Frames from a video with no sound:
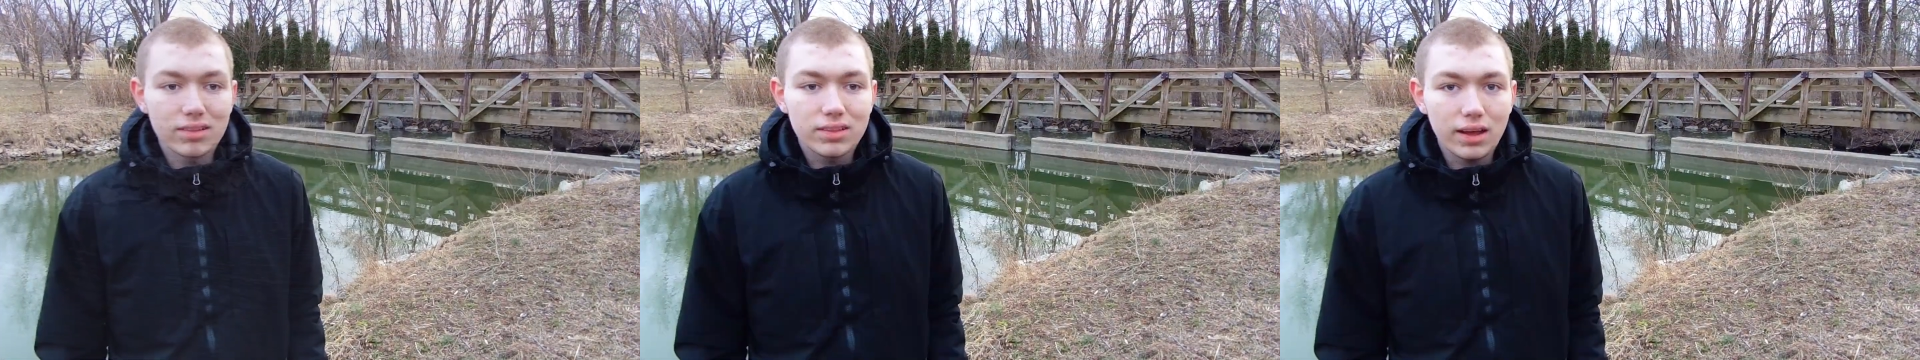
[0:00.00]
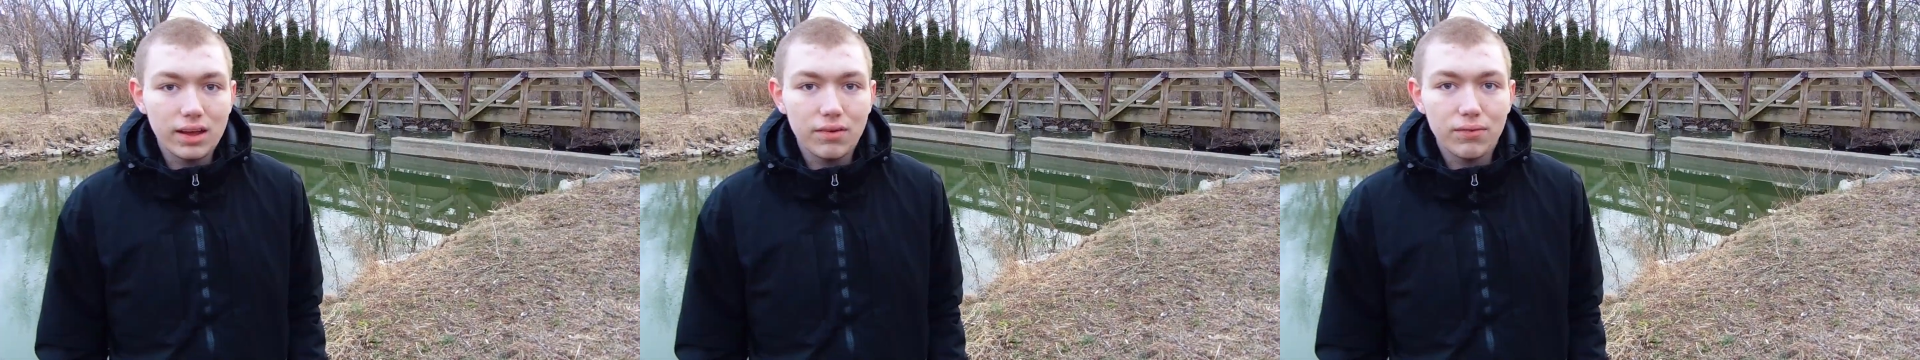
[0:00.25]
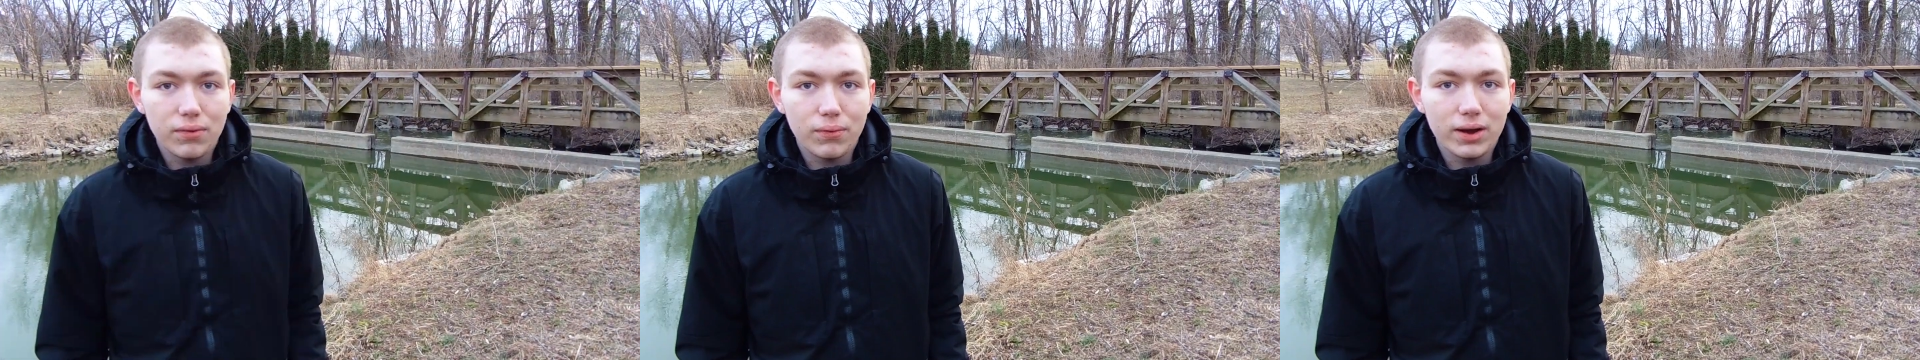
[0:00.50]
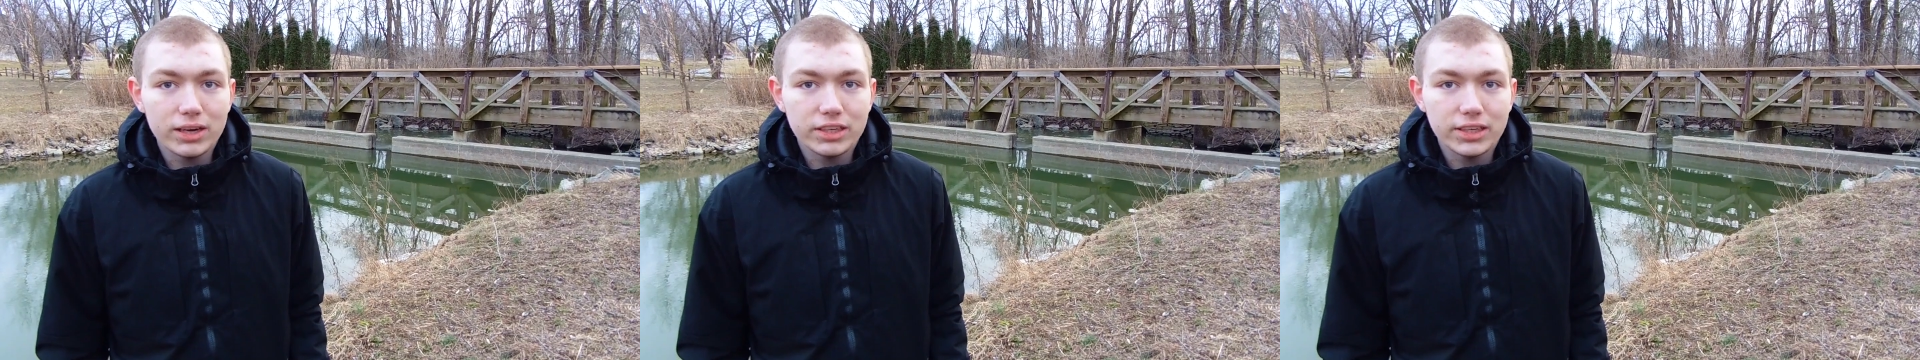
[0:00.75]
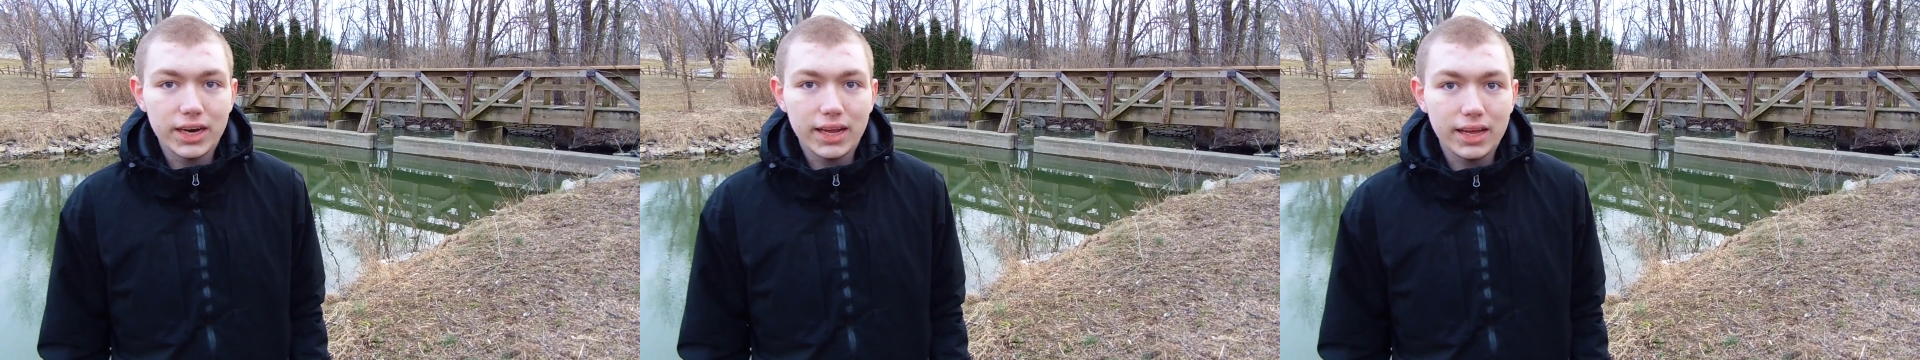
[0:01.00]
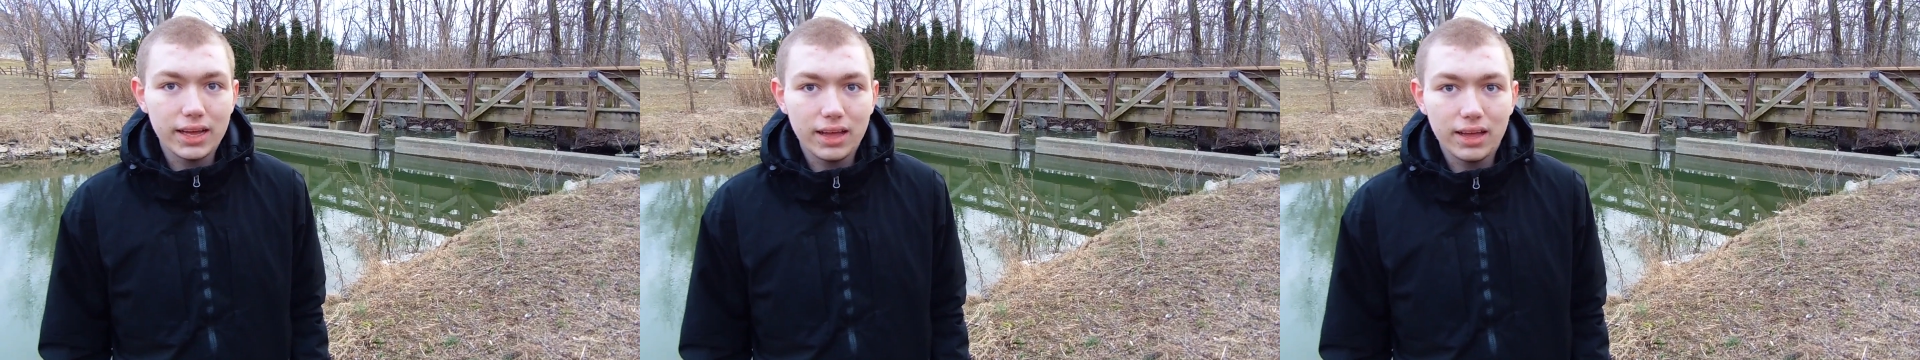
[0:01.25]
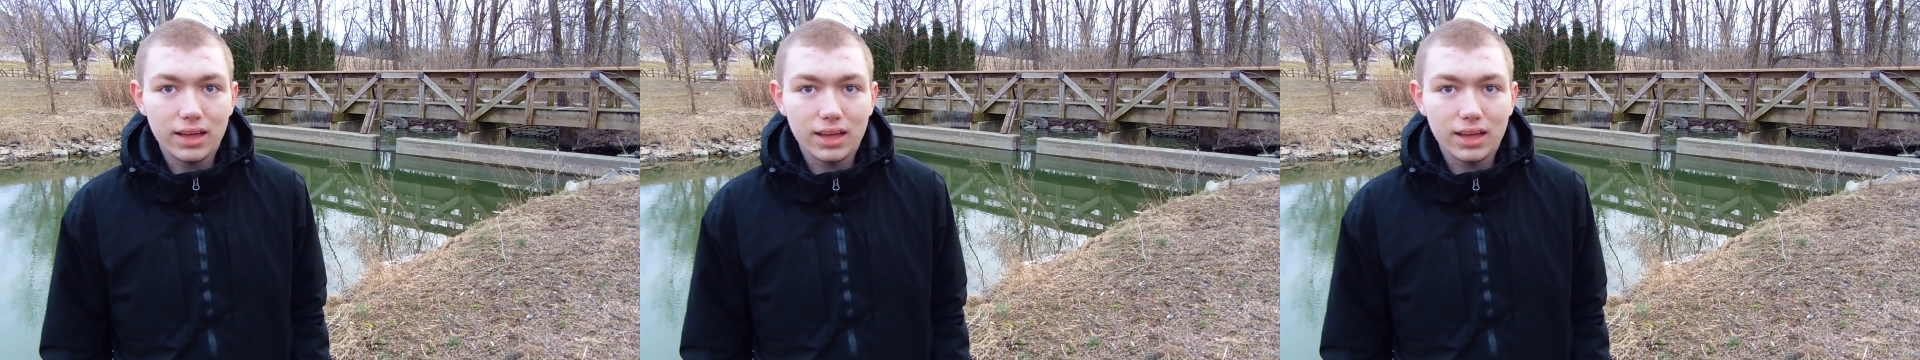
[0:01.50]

Thank you for watching.